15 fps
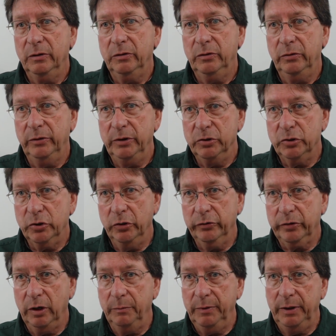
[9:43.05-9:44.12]
to the insurance
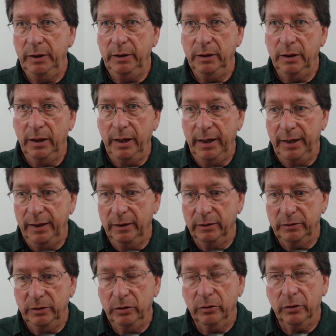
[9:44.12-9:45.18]
company a
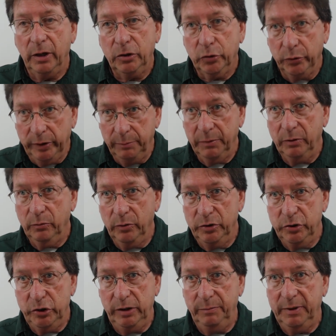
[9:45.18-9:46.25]
treatment
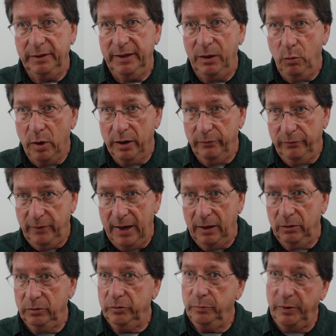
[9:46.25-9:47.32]
regime that they want to
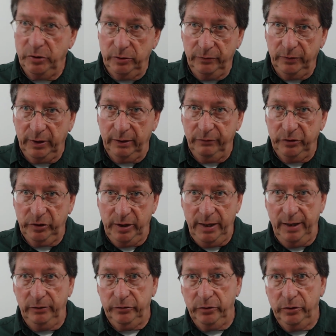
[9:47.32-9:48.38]
follow, especially if it's
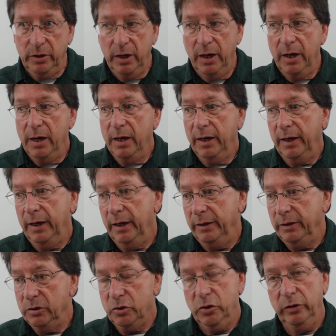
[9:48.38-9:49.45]
cancer, and
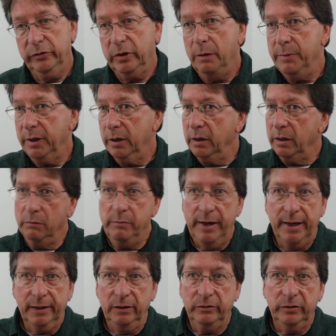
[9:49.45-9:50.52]
the insurance company can come
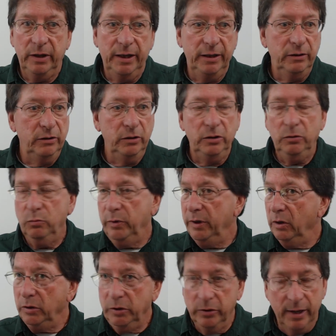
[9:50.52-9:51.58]
back and say,
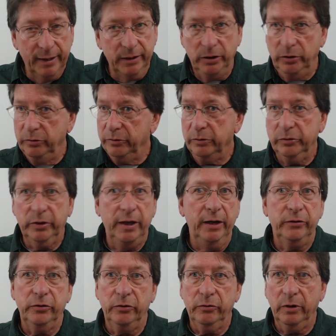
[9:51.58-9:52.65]
you're not going to use those
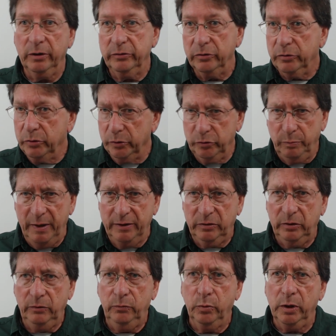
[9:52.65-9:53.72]
cancer drugs, they're too
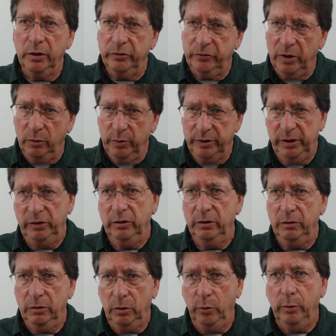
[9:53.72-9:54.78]
expensive. We're going to start with these
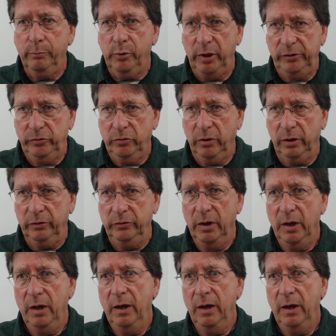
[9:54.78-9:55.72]
lower priced drugs